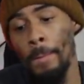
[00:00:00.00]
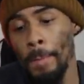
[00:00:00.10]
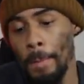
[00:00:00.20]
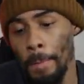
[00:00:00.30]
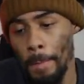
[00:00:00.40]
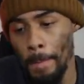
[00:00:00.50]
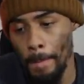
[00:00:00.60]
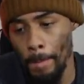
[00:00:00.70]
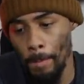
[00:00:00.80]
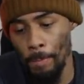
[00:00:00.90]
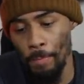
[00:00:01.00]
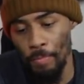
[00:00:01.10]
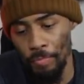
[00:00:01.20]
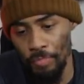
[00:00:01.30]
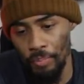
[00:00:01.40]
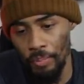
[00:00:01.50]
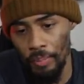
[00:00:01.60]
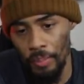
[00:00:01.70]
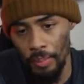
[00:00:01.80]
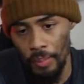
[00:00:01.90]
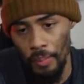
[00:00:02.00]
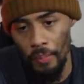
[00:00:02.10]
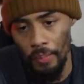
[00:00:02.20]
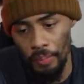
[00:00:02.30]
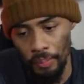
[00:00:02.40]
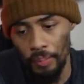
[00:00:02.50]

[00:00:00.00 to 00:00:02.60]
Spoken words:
[no speech]